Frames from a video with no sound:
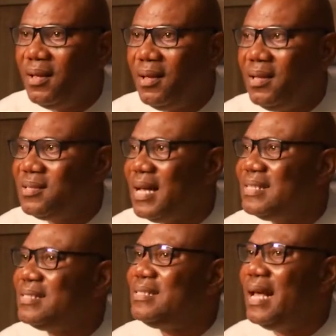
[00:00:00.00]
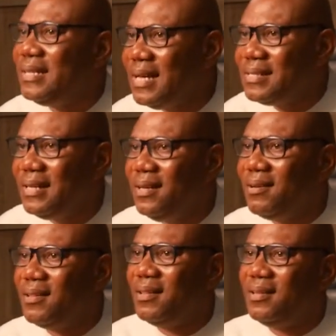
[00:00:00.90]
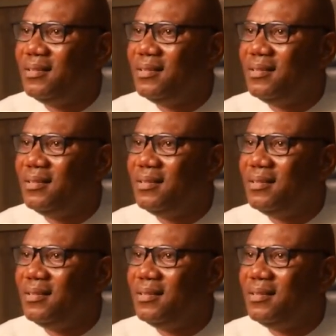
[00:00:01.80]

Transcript: It's as dead as any other thing.